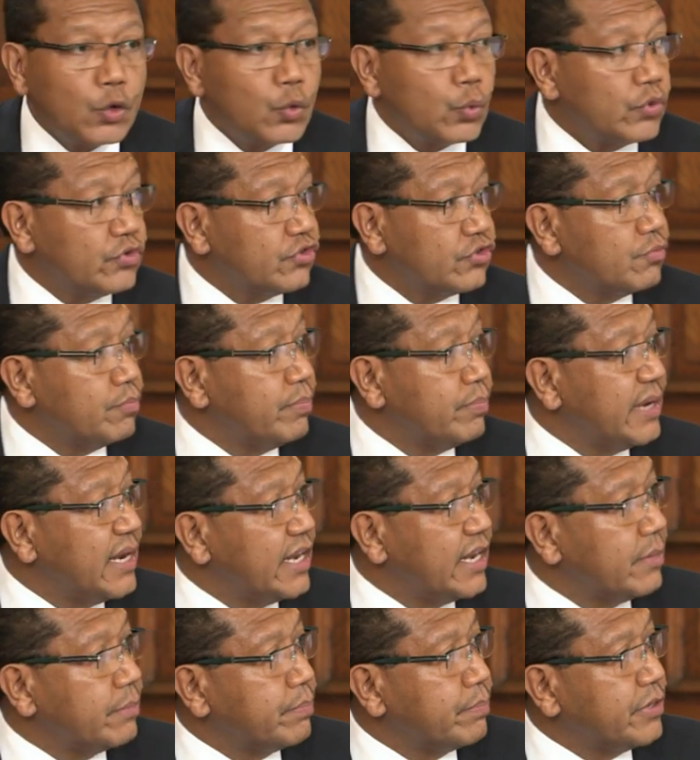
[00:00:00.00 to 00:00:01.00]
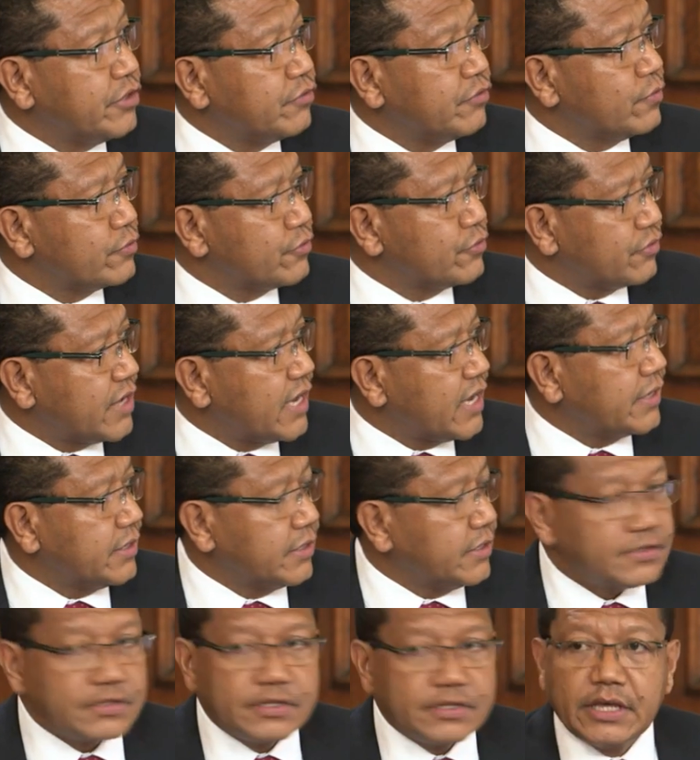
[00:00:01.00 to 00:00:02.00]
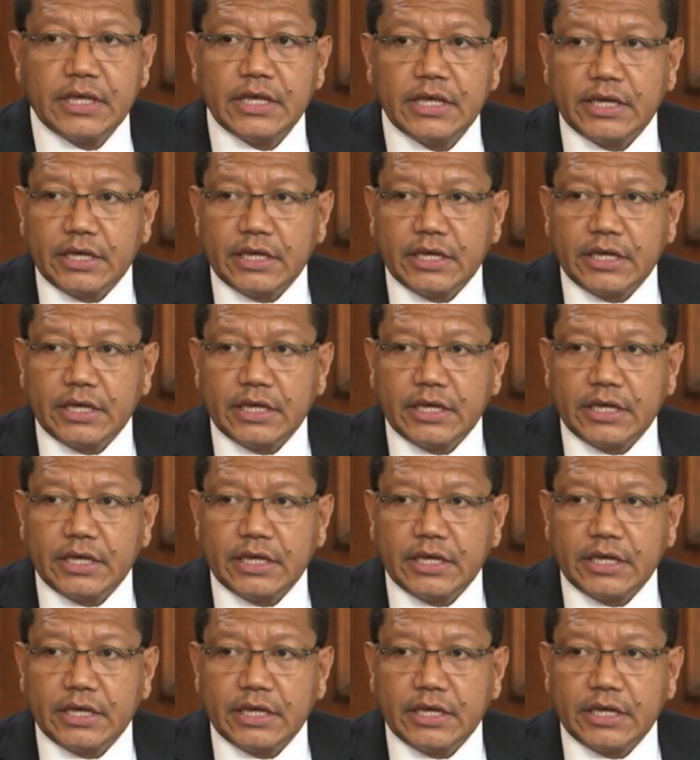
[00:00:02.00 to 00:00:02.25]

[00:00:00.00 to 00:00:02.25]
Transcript: which is building peaceful societies